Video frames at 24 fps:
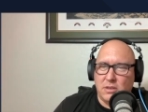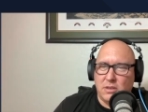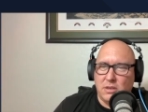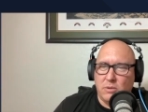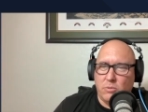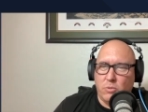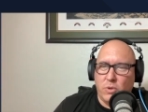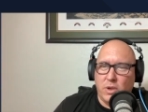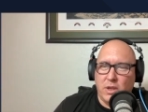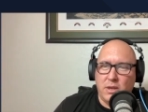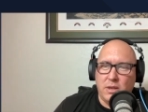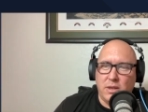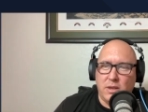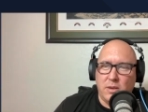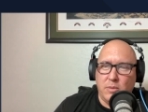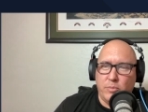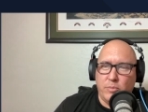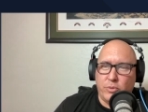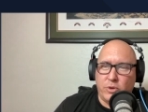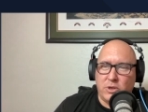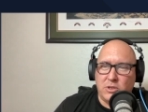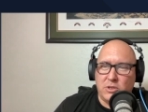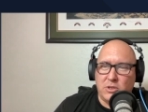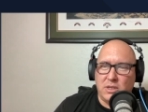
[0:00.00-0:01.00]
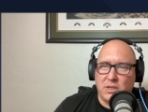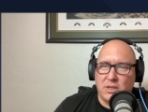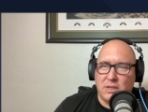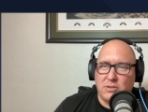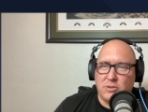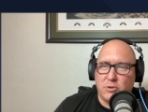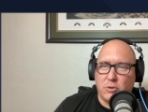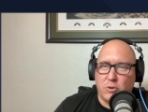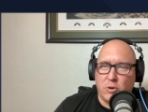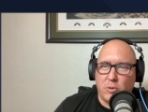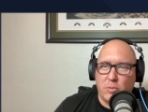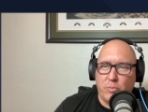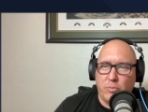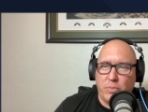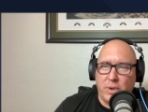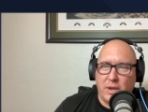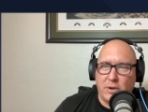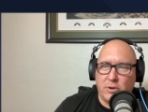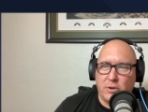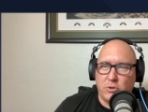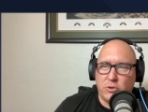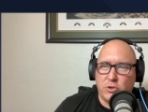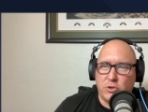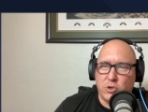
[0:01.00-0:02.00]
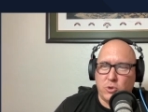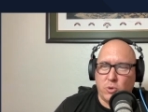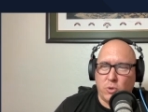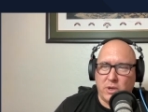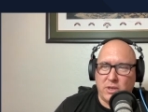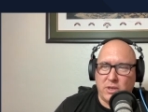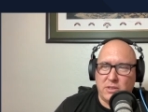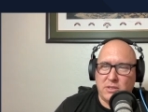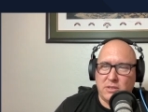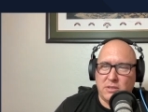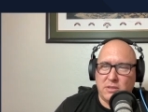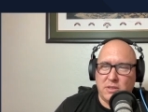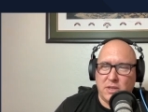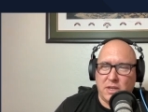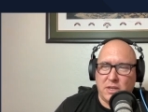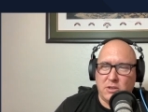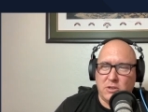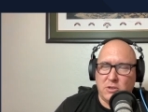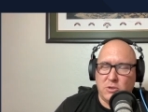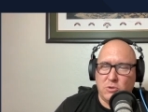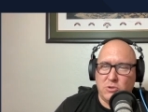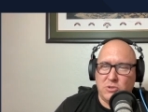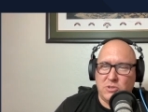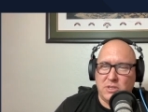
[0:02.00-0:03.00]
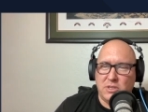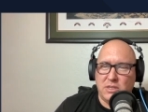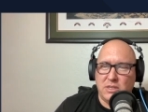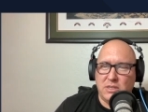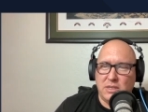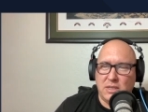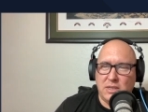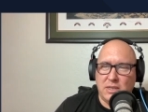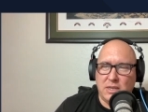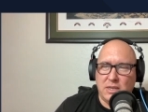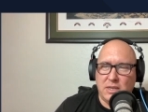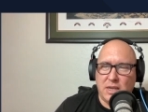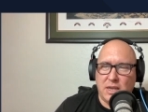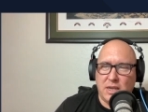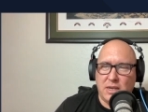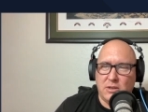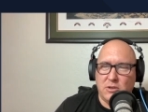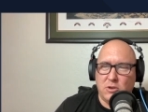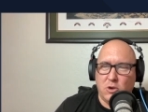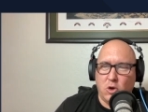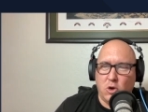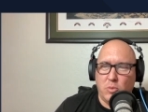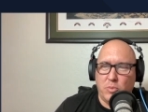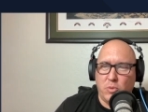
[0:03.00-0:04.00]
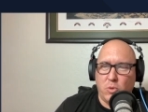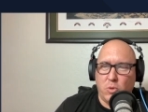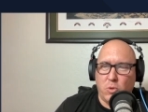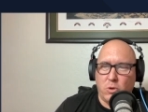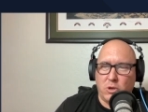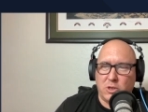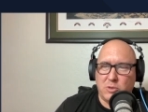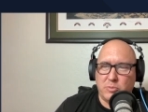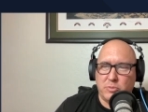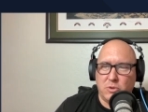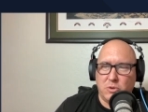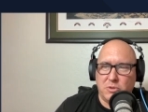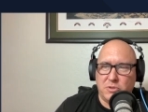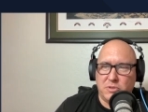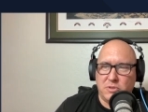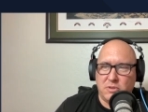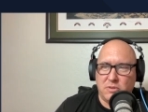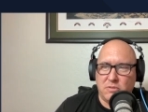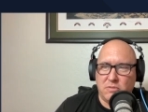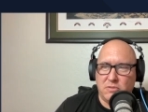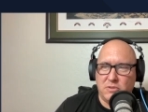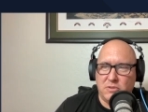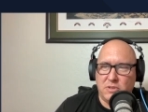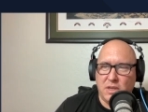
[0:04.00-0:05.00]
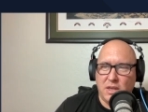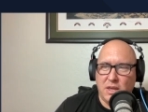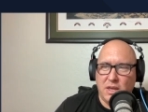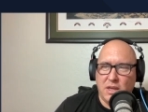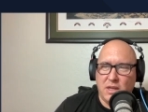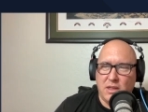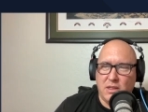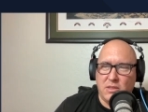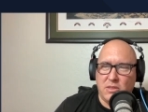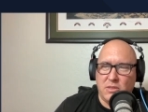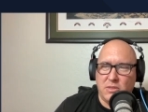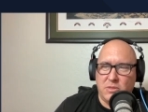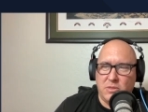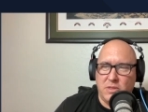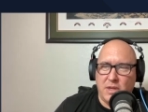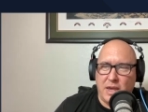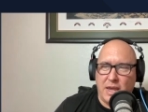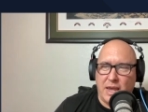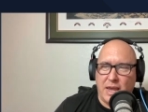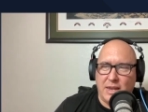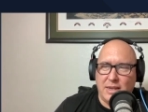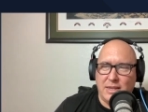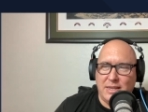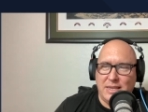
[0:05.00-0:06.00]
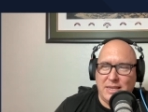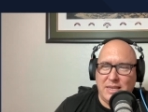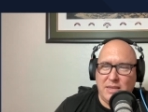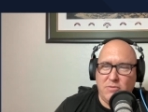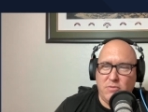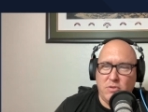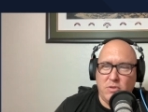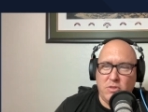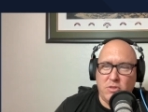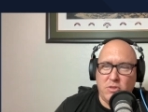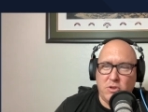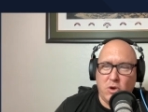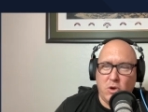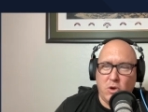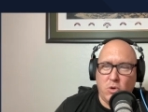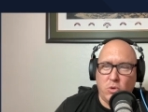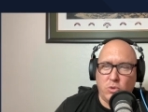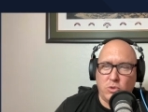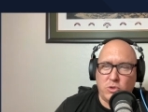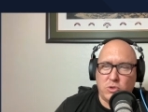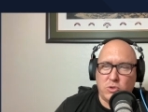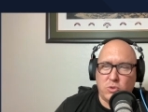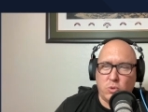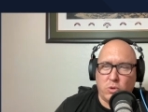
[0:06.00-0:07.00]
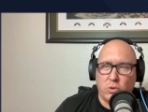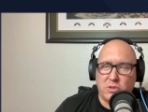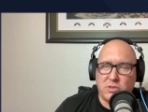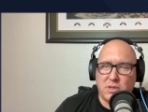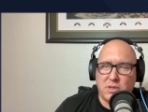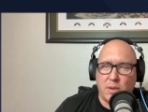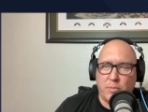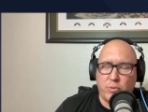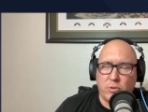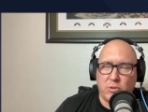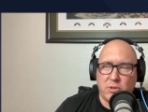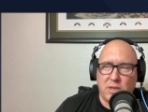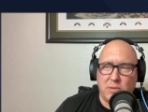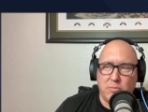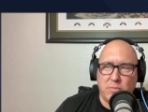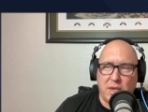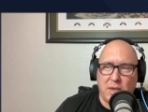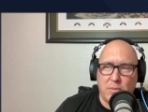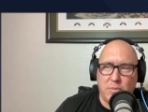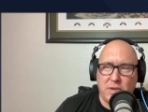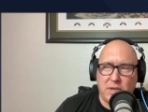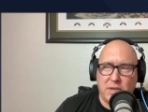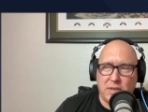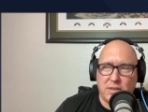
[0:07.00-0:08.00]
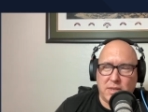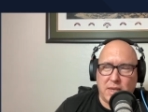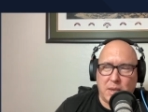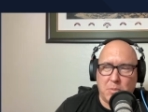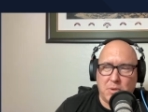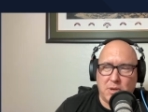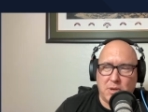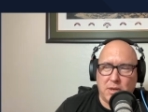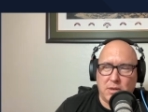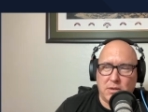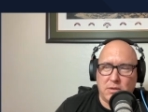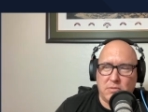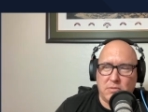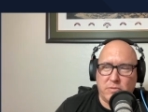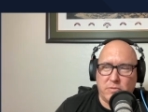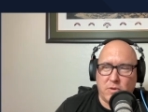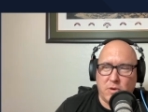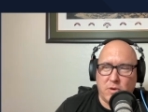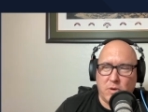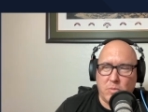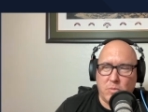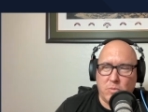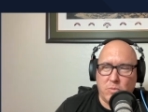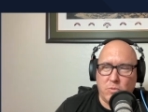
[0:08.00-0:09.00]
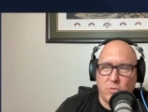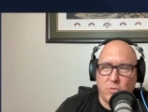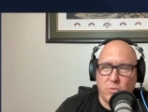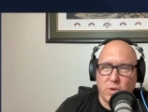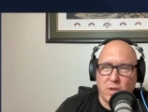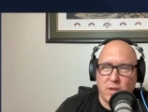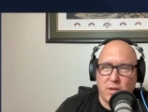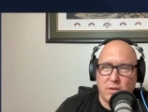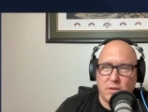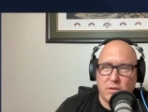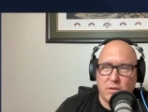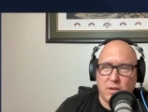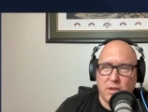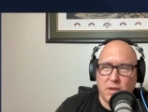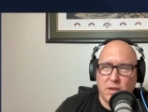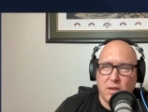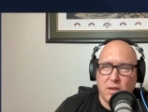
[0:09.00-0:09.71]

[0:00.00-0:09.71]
When imprinting, is there a better choice than using DEA dope or explosives that, even though stored separately, may be contaminated from when